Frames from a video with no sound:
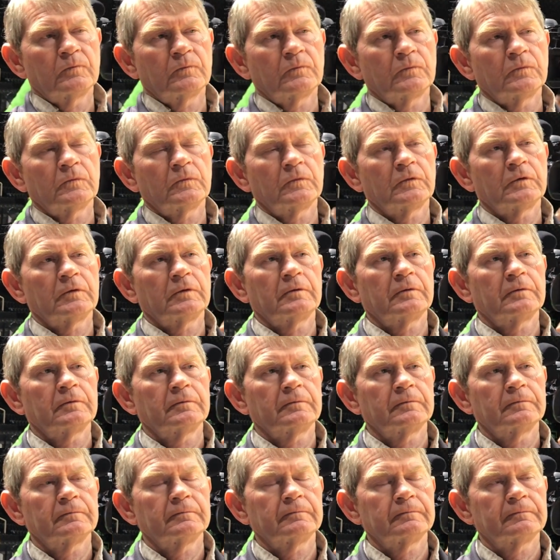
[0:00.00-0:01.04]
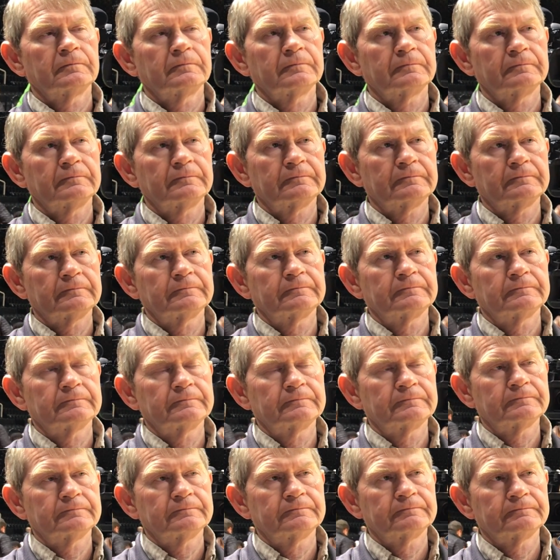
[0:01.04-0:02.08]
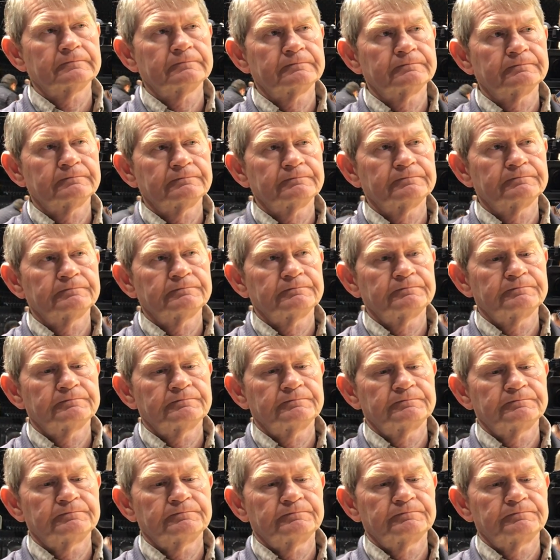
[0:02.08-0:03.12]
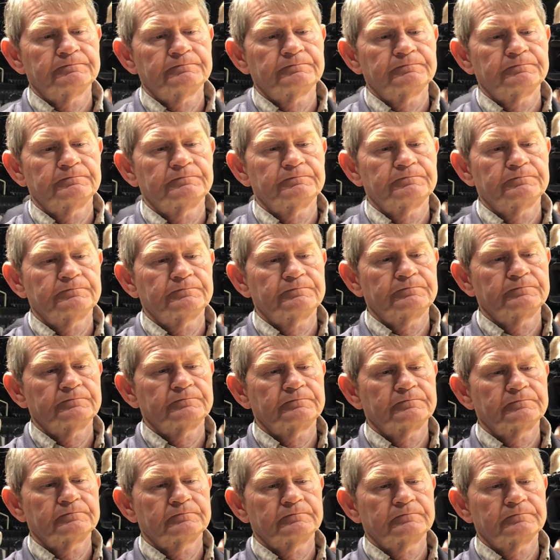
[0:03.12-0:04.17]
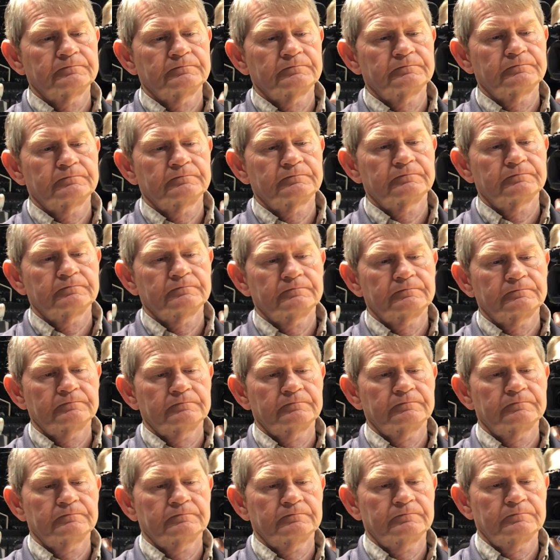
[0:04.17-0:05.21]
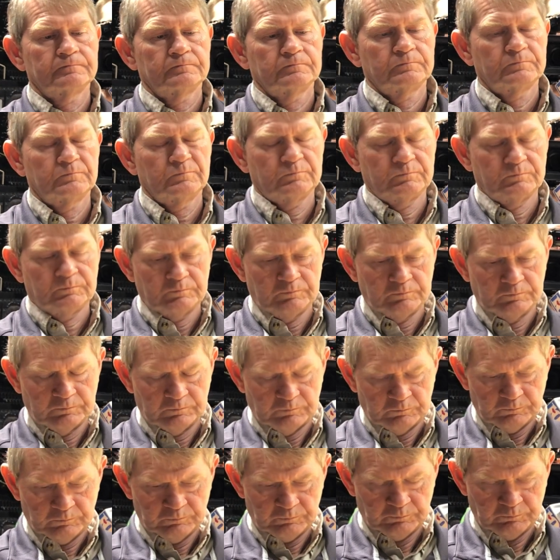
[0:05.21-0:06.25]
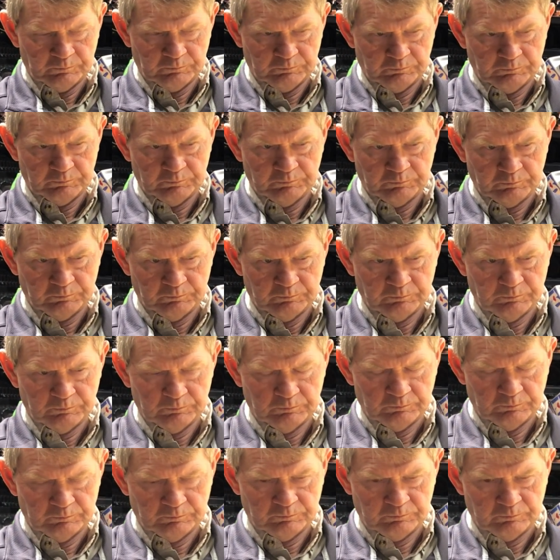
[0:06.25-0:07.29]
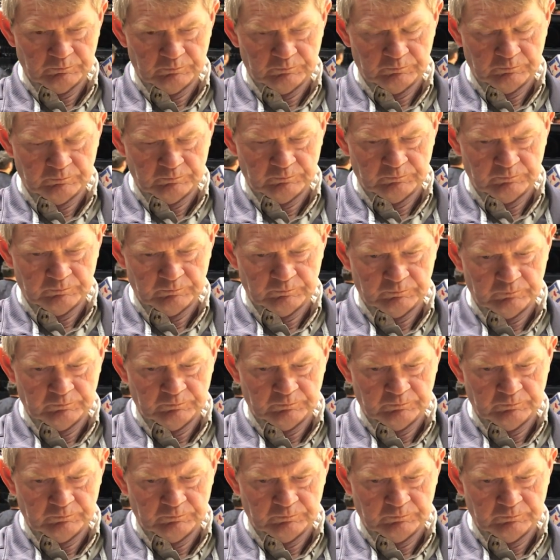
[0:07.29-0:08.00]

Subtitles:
(not speaking)